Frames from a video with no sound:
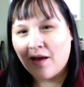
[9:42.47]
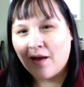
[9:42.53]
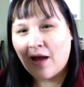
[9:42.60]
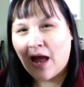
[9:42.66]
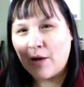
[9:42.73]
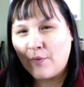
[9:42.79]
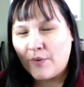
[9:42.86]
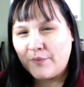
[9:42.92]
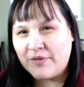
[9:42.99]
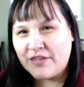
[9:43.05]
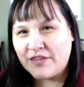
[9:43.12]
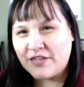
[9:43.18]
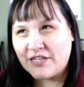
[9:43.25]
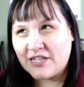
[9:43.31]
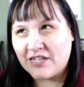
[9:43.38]
I went
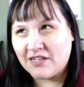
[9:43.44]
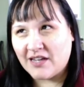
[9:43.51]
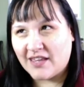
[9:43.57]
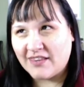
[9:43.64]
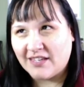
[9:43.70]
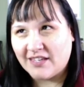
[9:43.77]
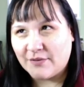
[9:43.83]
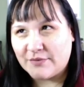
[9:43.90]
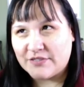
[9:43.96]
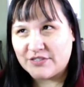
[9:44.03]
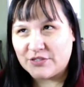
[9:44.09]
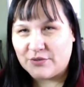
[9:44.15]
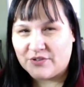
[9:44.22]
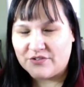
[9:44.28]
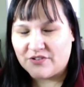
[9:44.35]
with I think it was
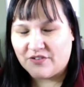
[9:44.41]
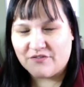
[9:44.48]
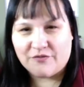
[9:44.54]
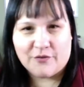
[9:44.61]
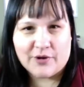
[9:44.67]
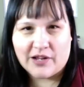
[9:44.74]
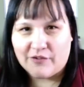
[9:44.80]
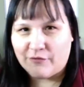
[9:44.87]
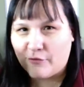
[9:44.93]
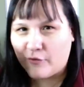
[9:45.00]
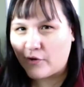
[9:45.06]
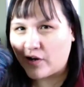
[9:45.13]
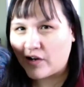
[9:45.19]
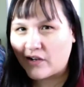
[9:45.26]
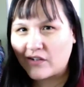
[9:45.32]

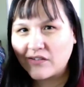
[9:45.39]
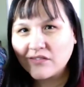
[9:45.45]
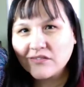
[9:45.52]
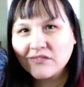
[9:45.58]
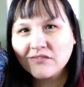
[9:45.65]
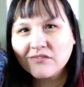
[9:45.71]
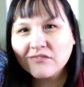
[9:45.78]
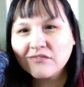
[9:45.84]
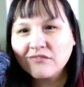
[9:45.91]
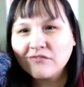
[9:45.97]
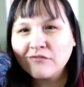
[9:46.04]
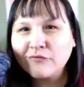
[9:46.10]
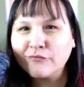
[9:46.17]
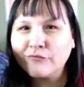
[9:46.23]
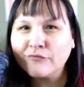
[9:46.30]
244,
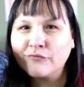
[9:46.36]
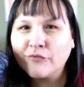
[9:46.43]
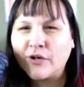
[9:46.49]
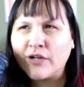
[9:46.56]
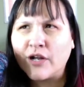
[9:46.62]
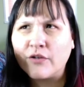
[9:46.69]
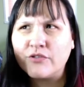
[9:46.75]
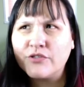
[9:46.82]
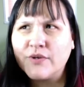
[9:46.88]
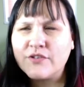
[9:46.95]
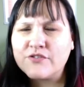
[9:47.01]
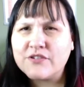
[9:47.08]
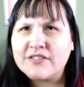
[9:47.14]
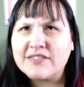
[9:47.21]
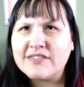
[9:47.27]
or no,
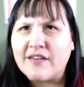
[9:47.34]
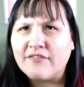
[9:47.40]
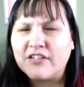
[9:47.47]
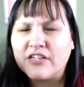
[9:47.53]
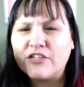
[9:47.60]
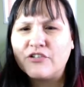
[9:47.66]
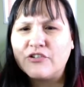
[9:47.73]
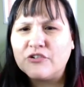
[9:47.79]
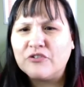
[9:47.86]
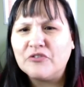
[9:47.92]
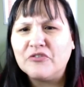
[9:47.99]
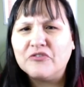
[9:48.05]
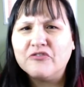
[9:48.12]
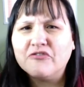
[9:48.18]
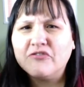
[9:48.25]

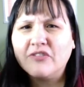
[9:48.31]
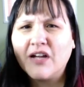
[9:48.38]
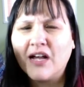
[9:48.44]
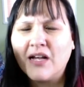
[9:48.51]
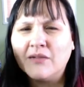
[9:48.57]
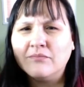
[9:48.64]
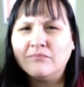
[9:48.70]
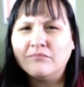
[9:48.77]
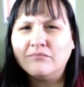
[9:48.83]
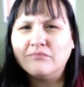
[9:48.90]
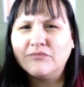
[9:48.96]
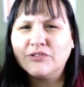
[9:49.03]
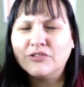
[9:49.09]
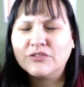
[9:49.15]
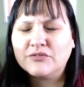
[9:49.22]
272.
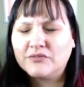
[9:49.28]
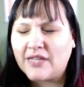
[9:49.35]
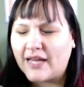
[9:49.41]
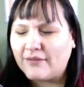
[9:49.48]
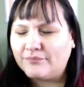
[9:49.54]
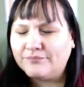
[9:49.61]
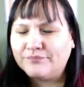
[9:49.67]
Yeah.